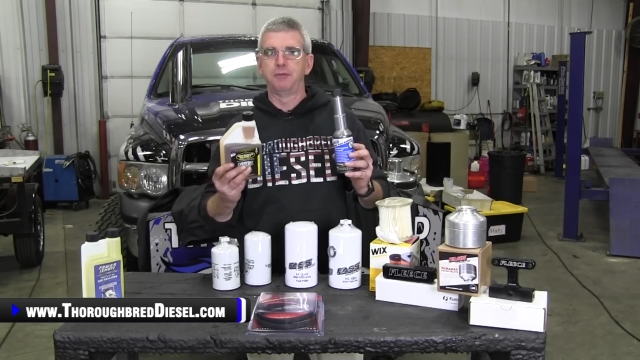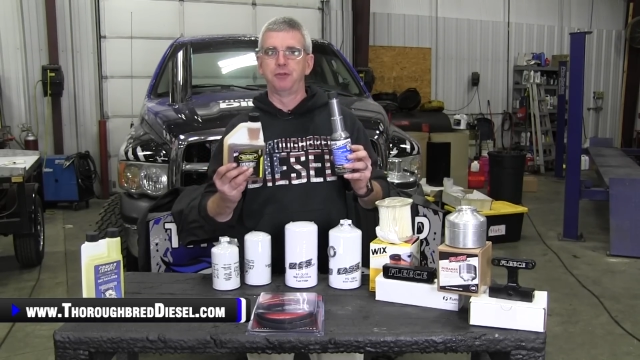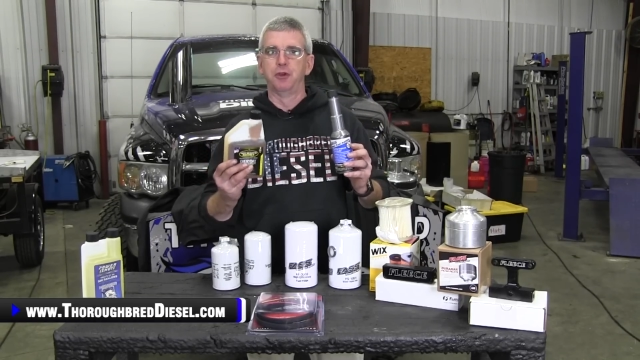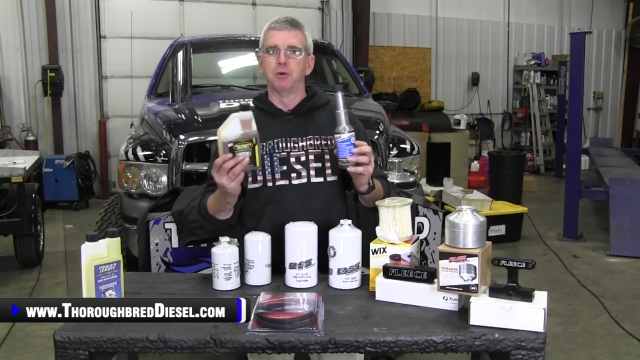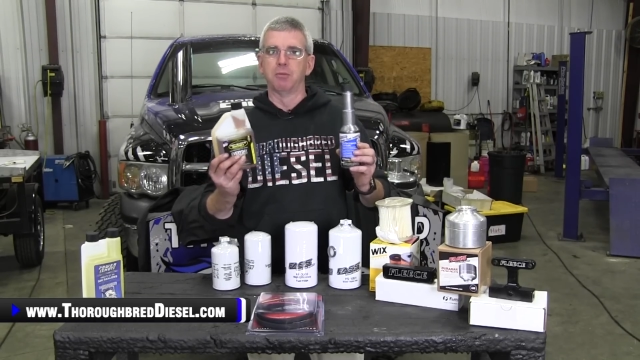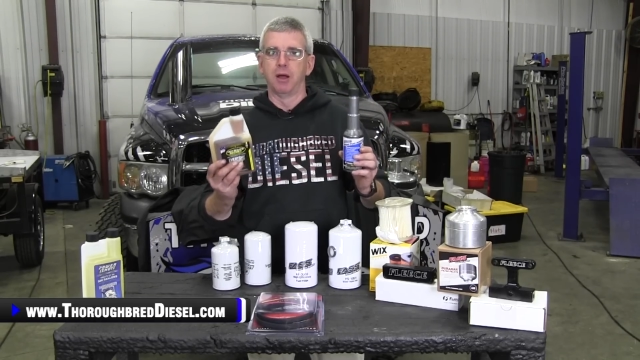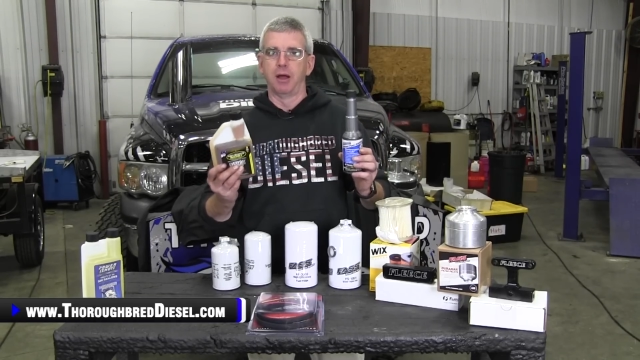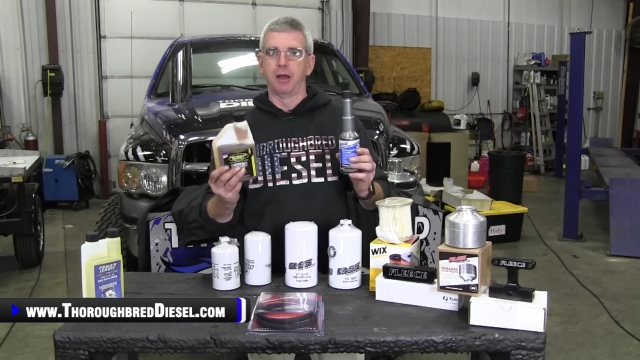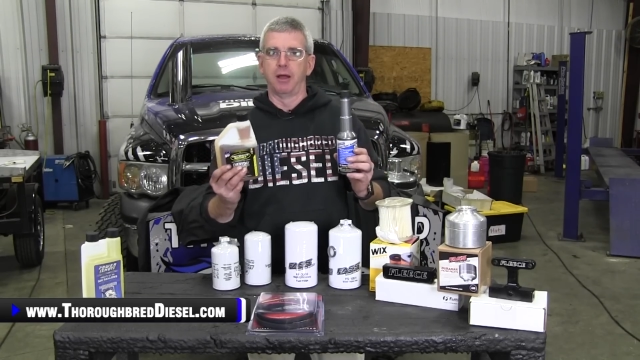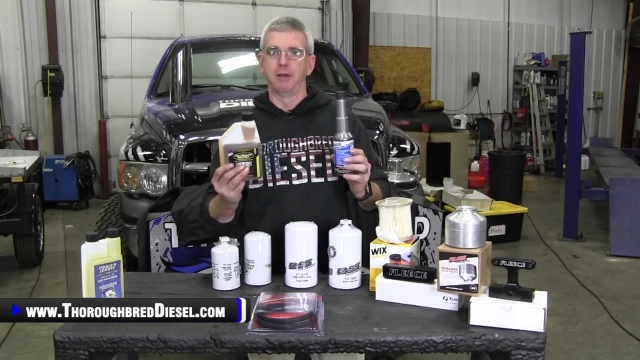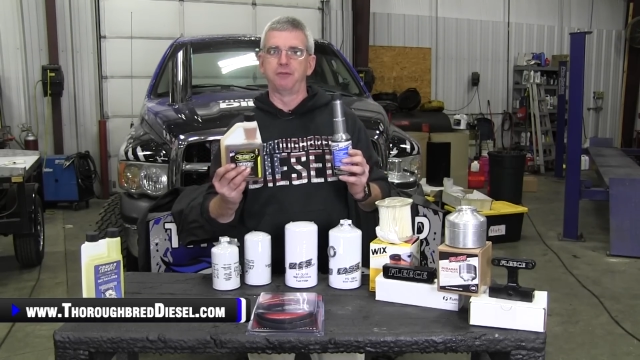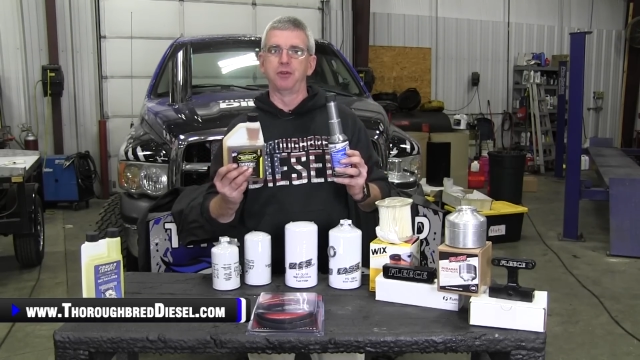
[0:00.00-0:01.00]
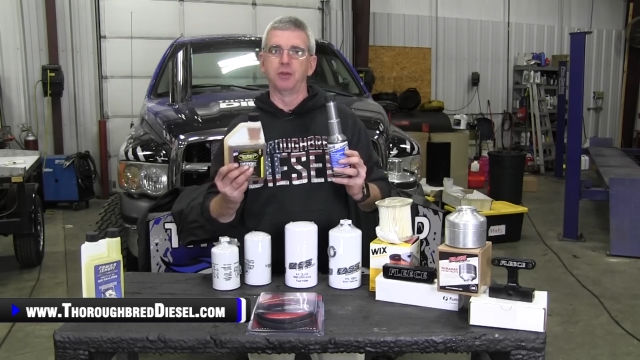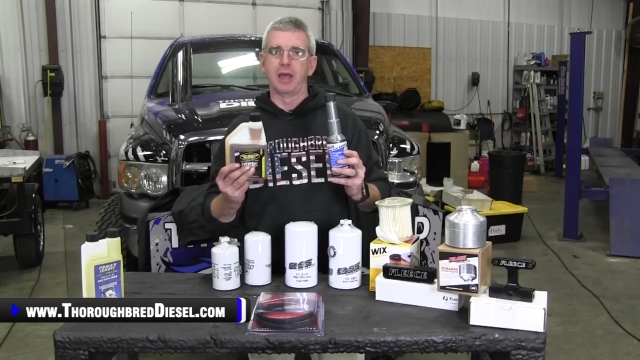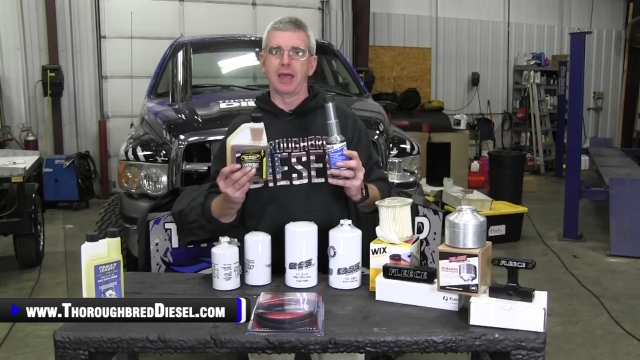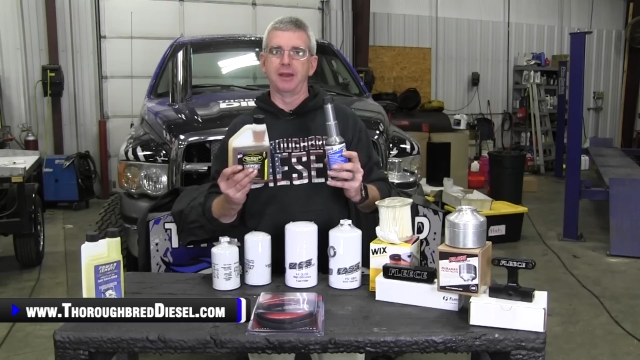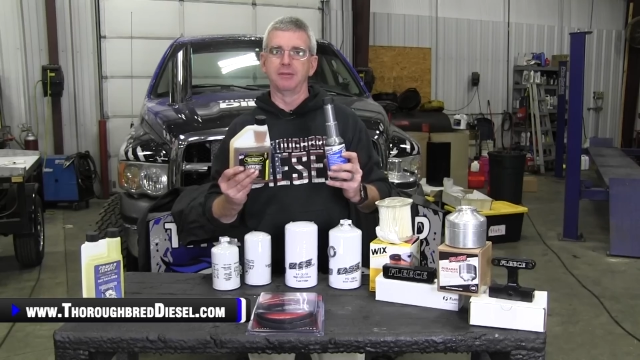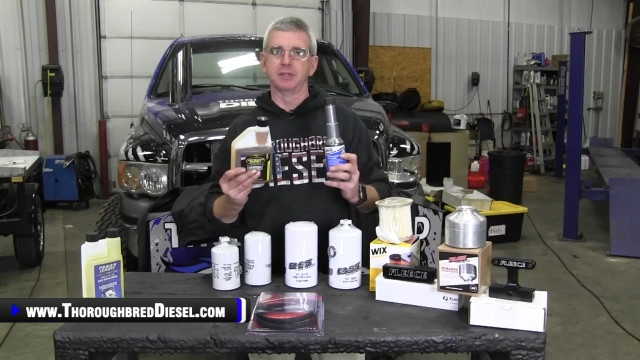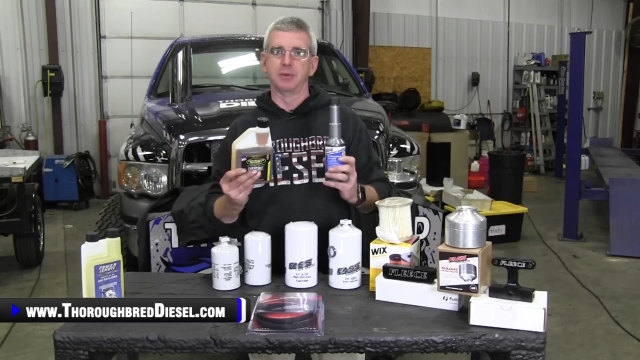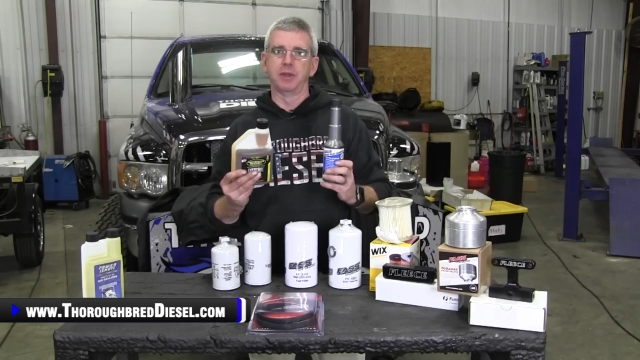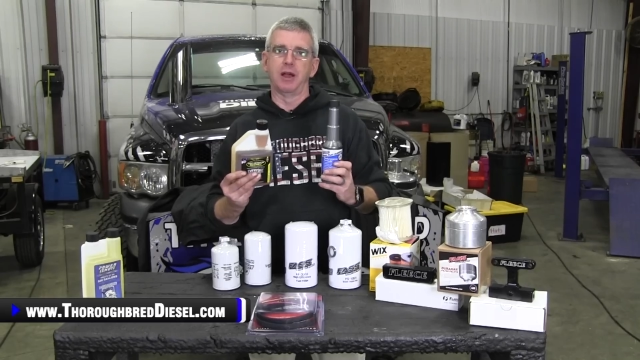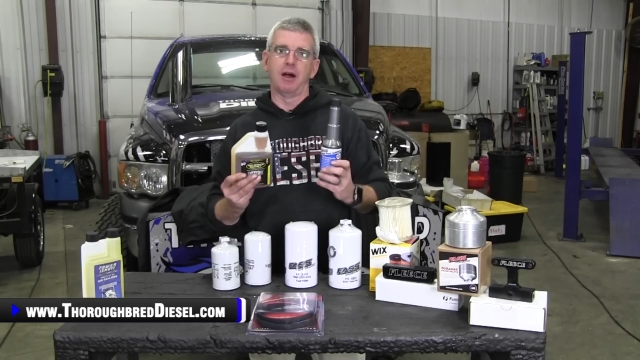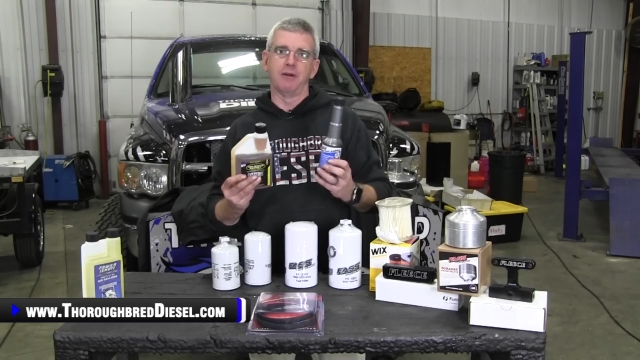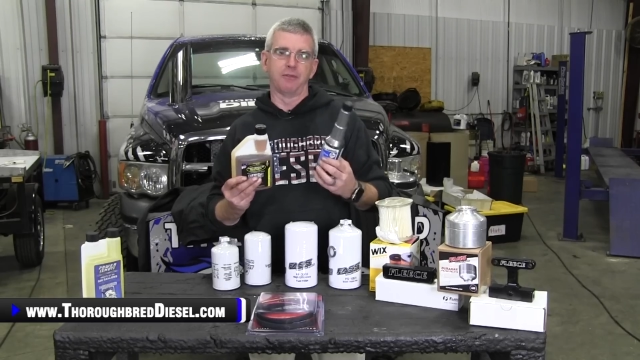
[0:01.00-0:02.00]
fuel uh, fuel additives that
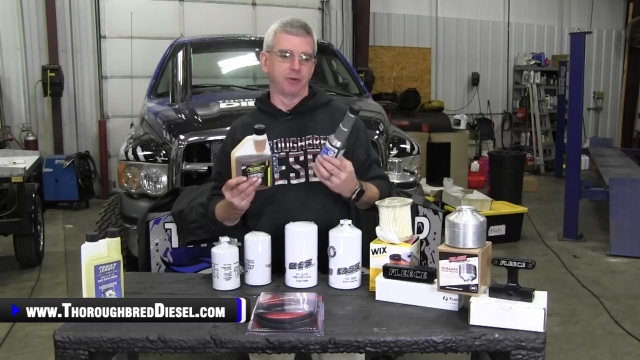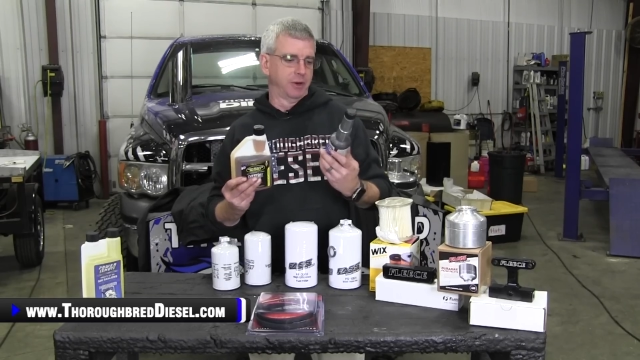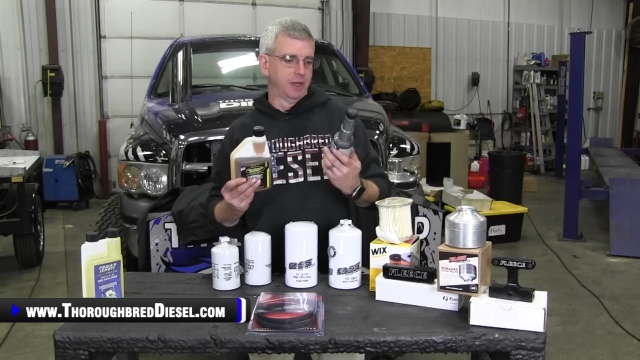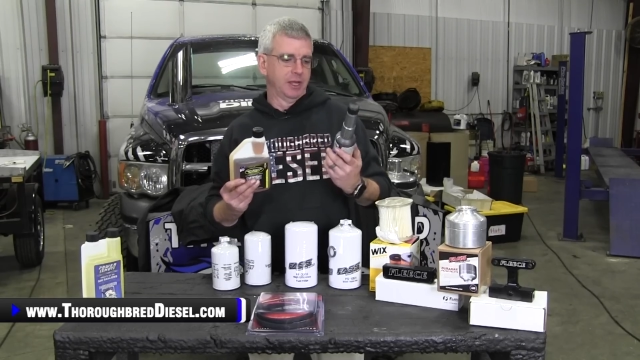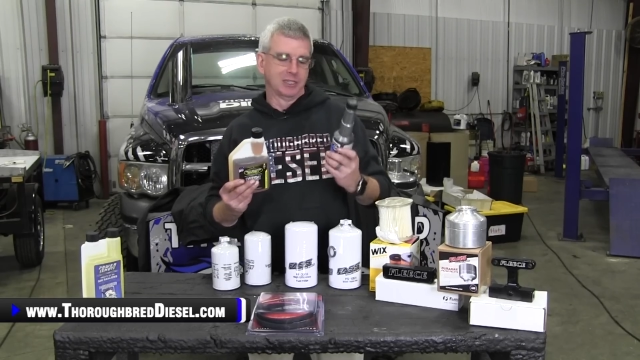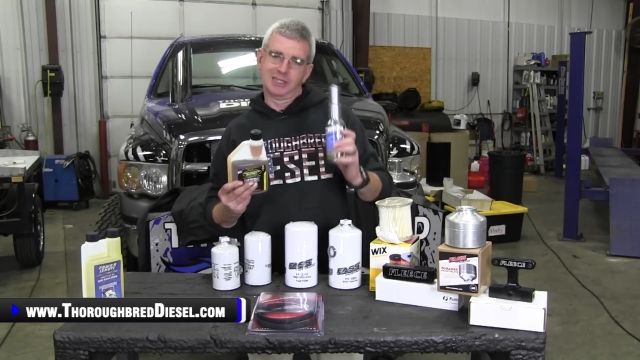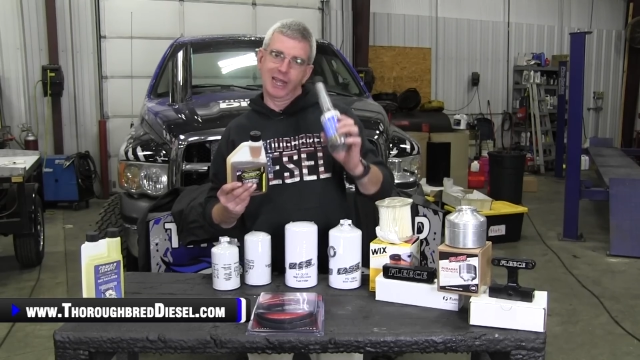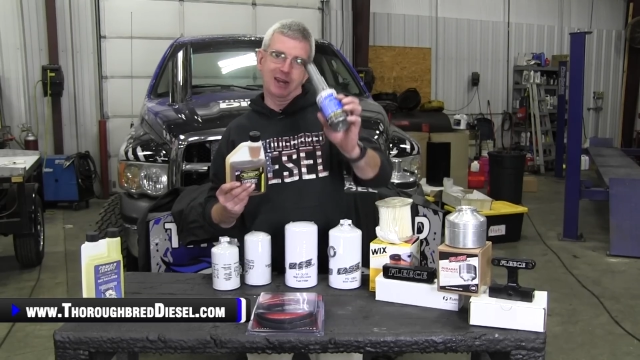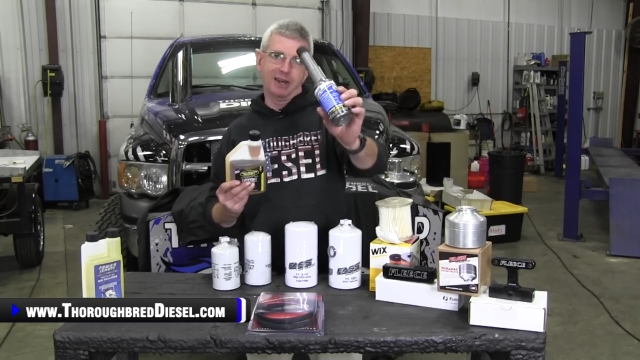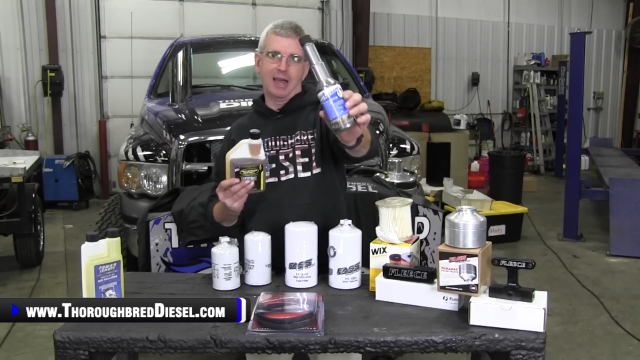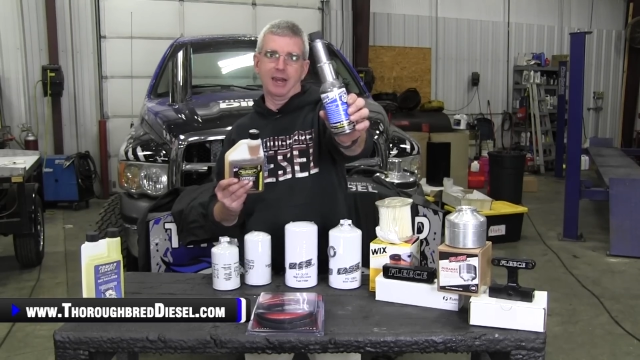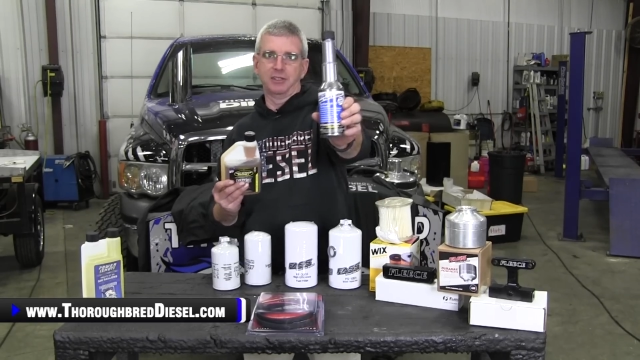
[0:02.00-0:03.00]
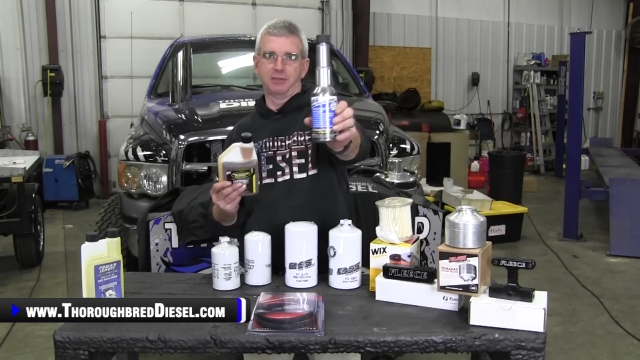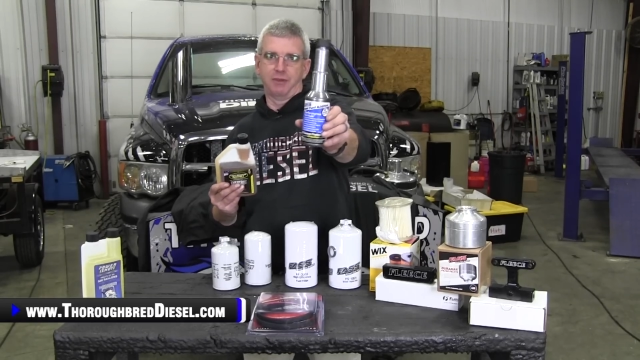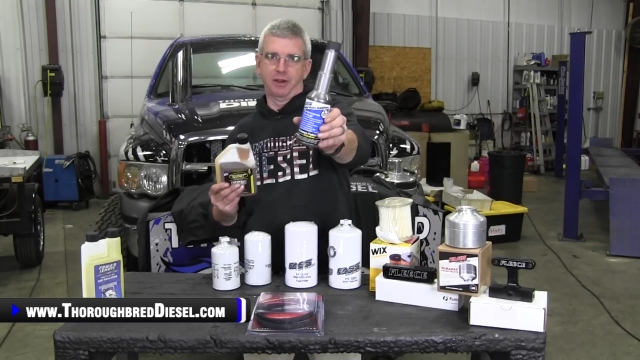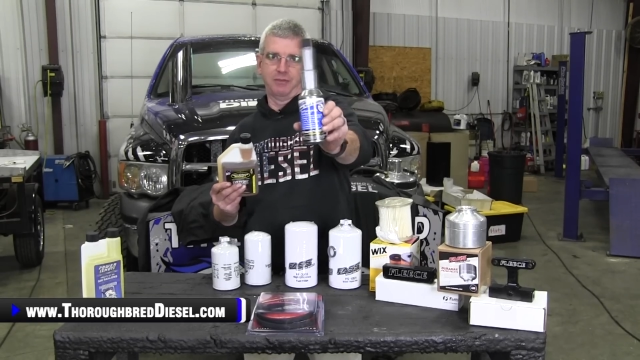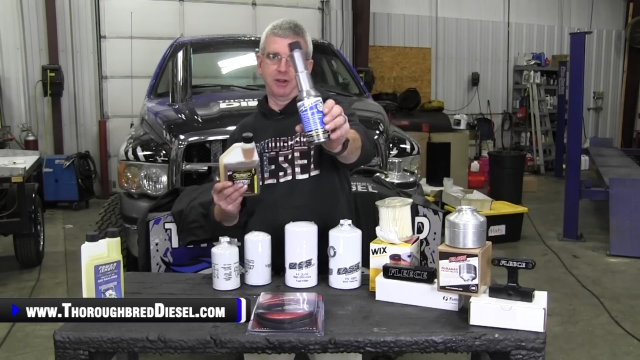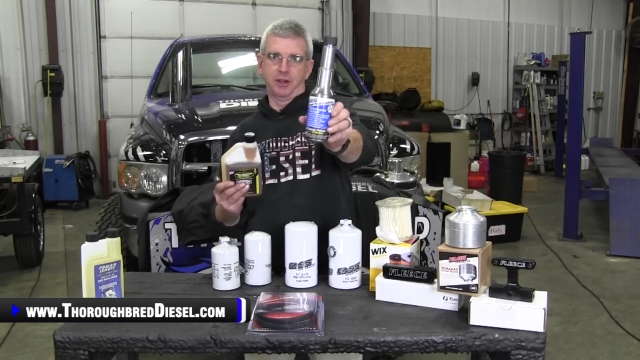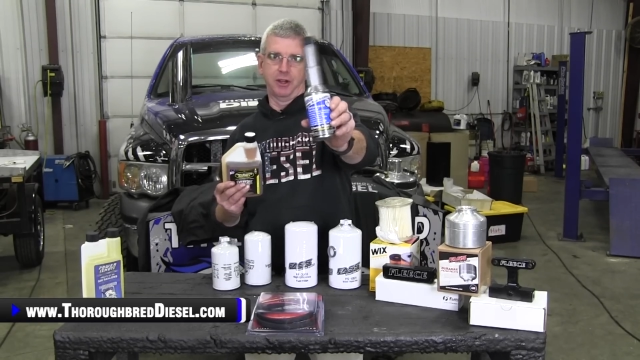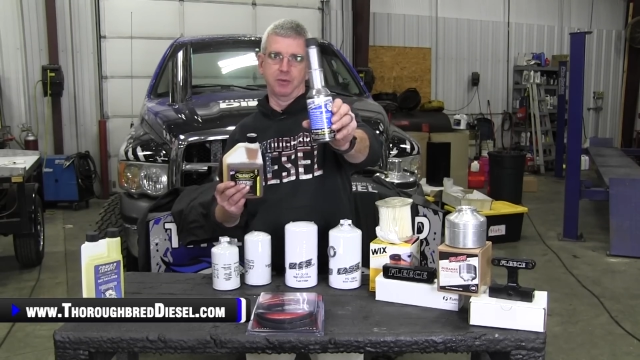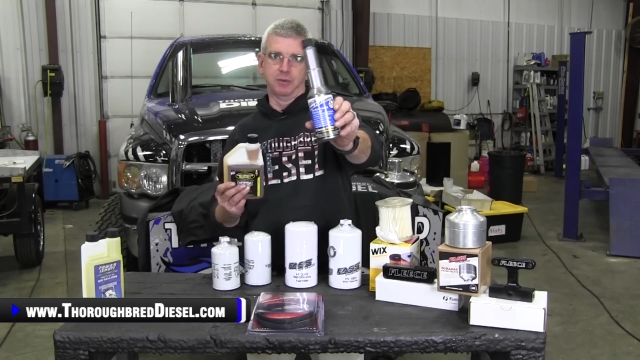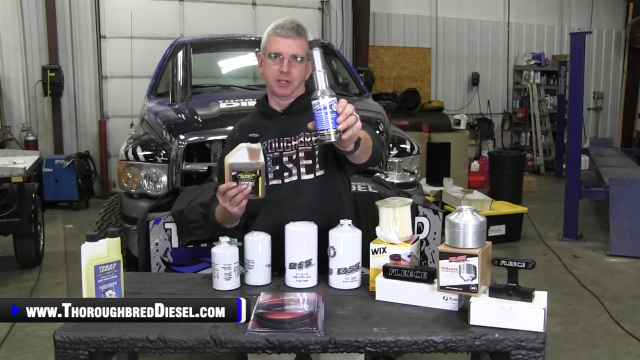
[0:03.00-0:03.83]
we offer, Stanadyne is a very, very good one.